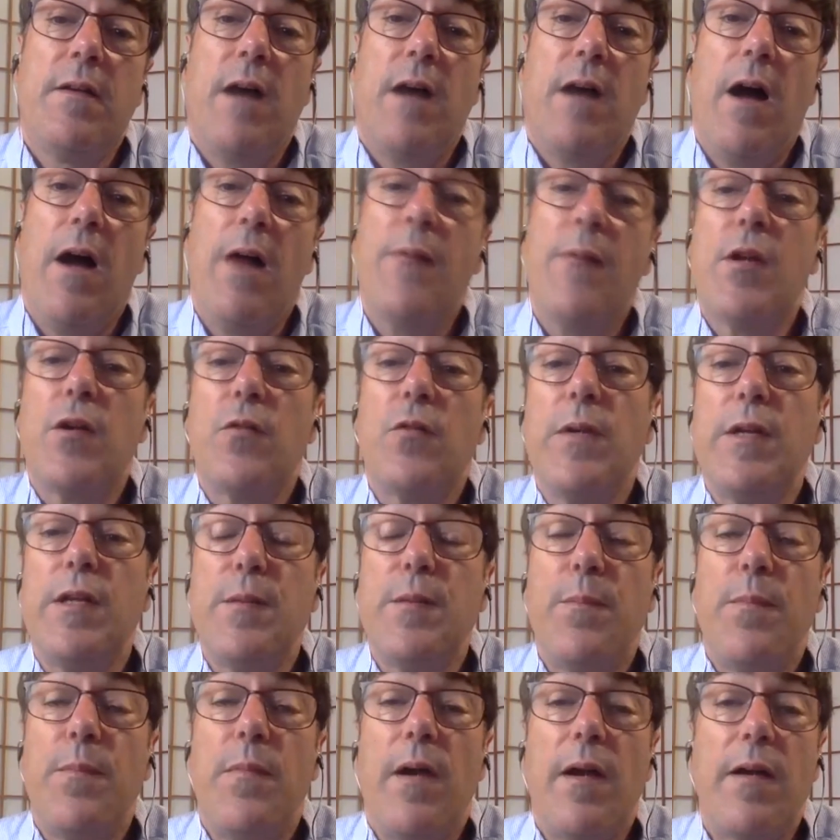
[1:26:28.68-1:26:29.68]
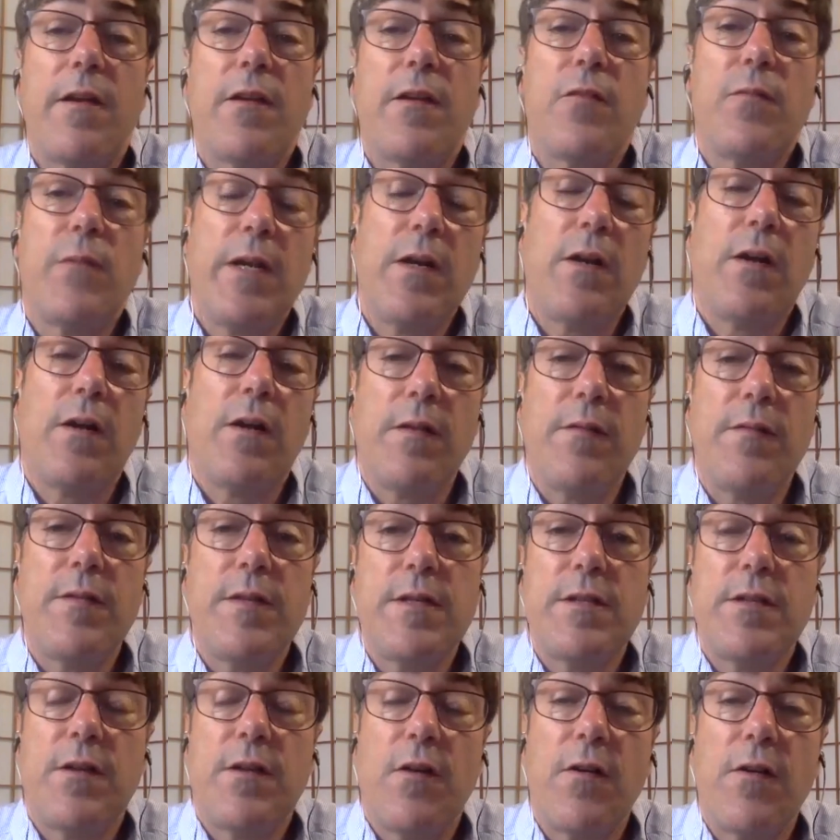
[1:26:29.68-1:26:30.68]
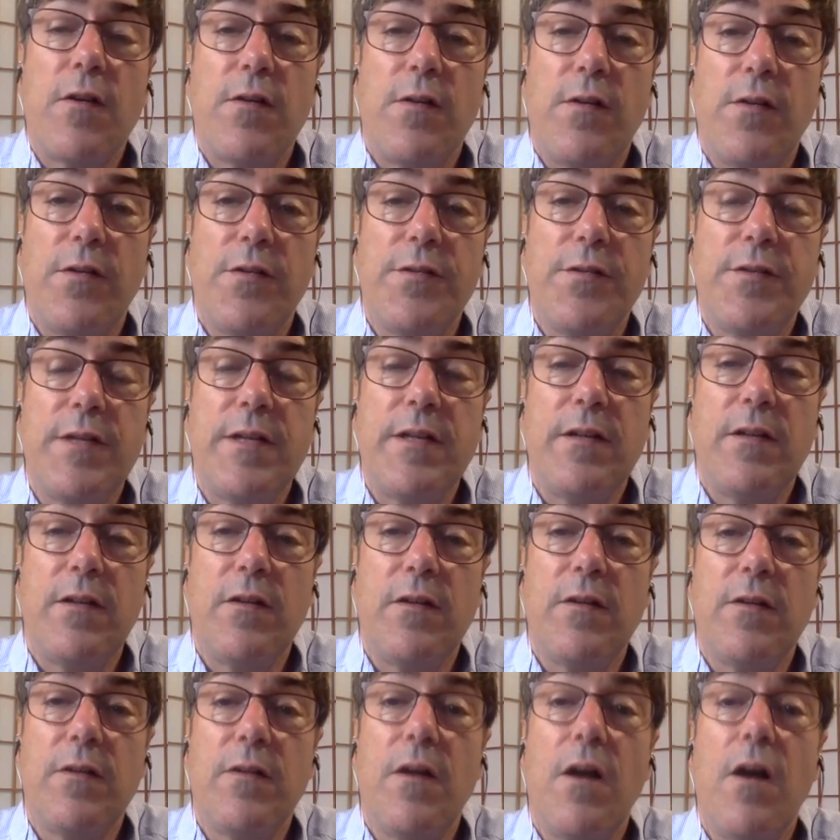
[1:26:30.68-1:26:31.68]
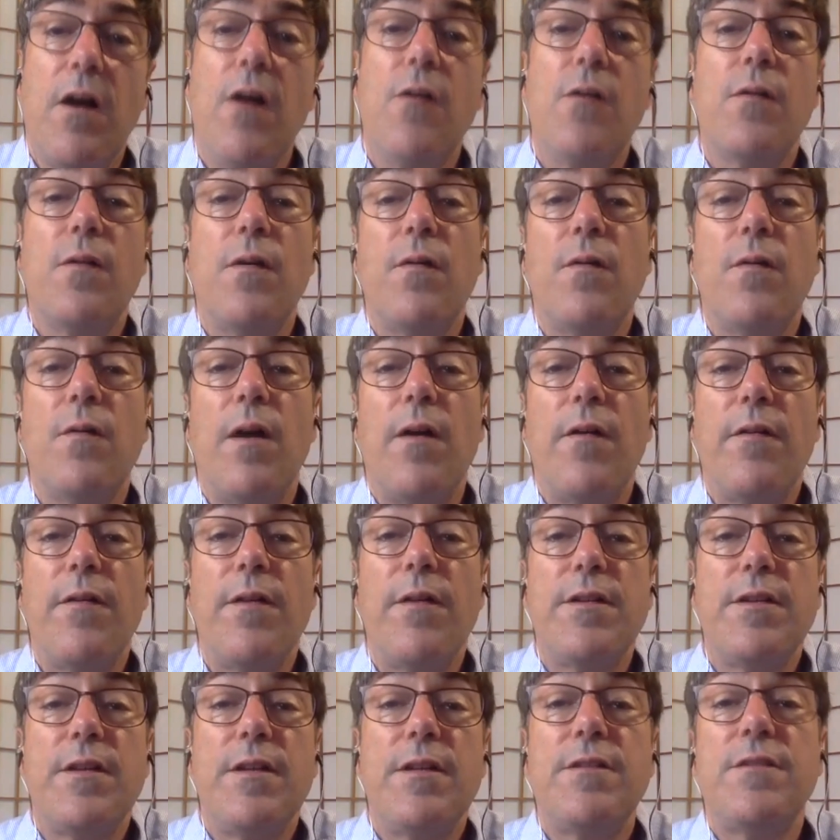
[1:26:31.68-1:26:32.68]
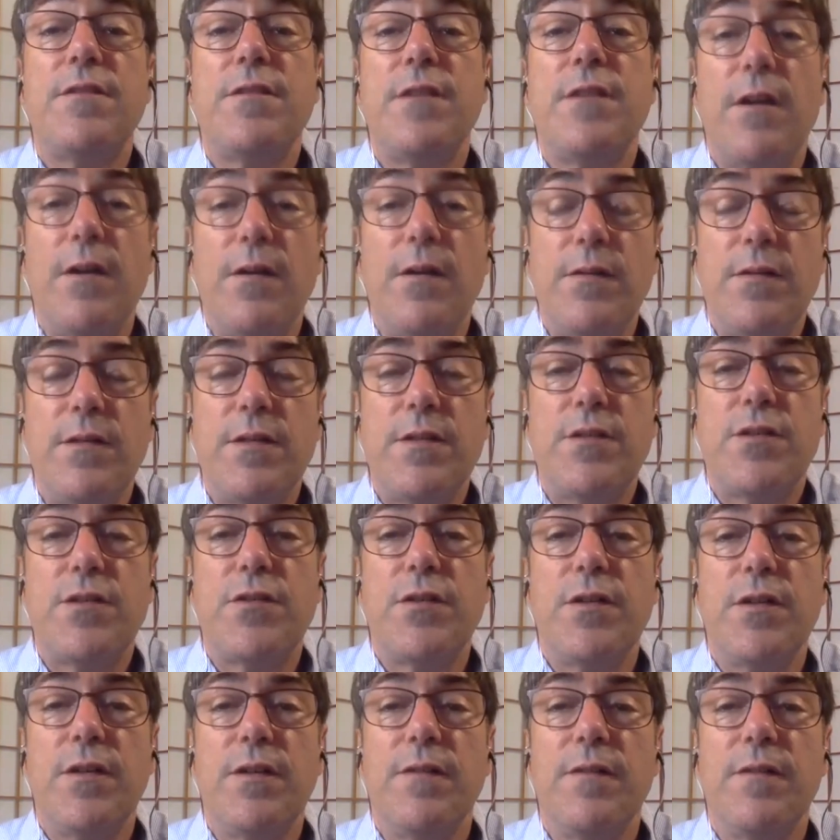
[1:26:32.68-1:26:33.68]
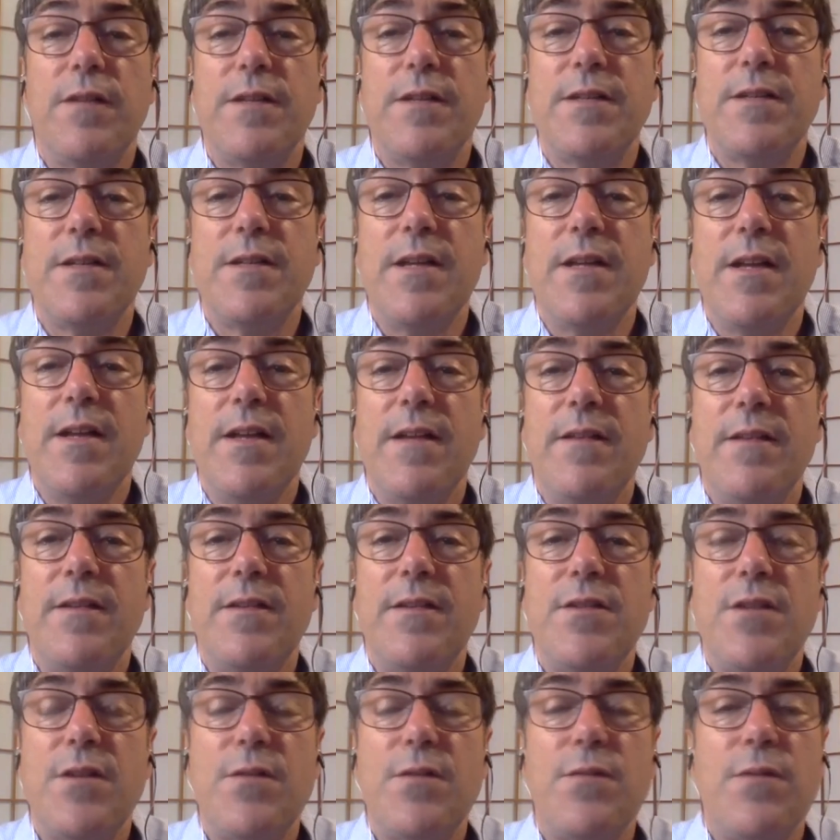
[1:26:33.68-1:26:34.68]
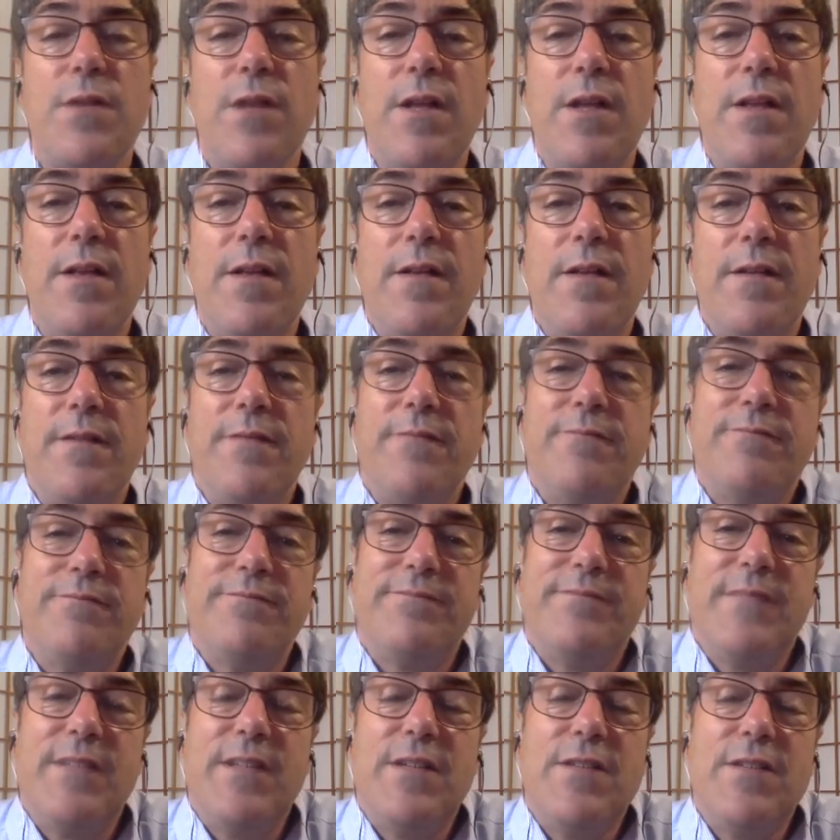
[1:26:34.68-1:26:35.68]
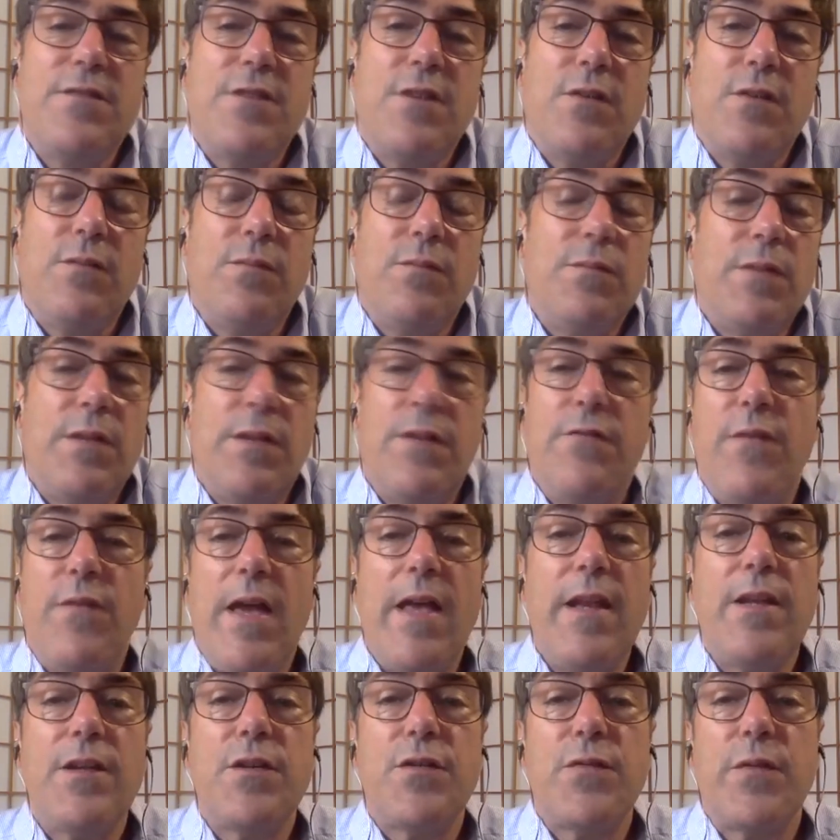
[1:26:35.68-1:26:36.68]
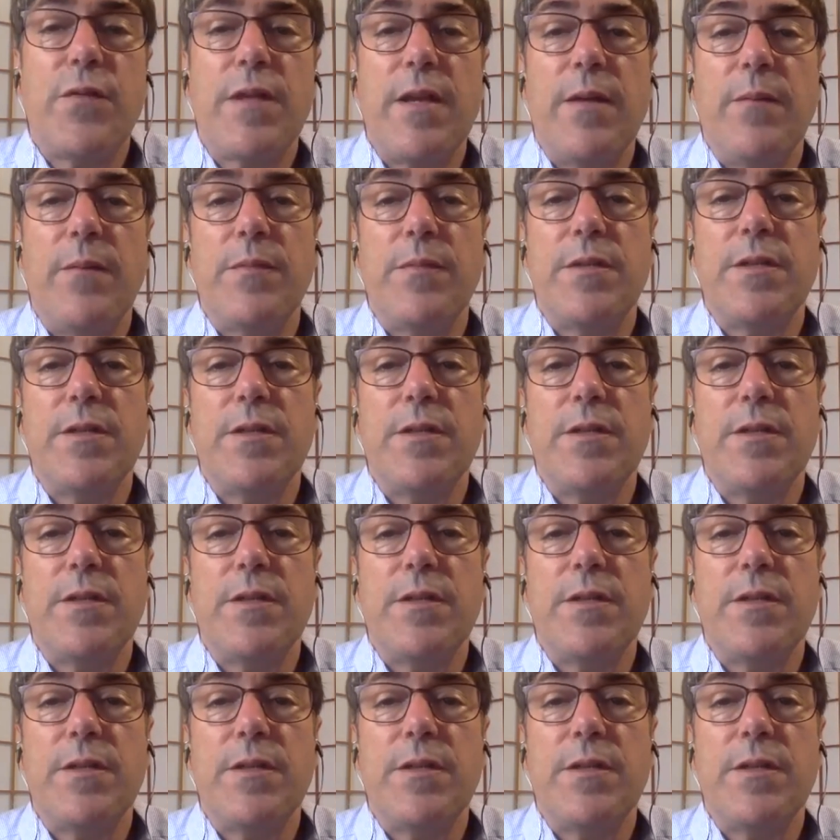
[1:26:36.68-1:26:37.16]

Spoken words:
I'm going to read all of these articles and then learn, oh, it isn't a hoax, it's true, because there's no advantage for them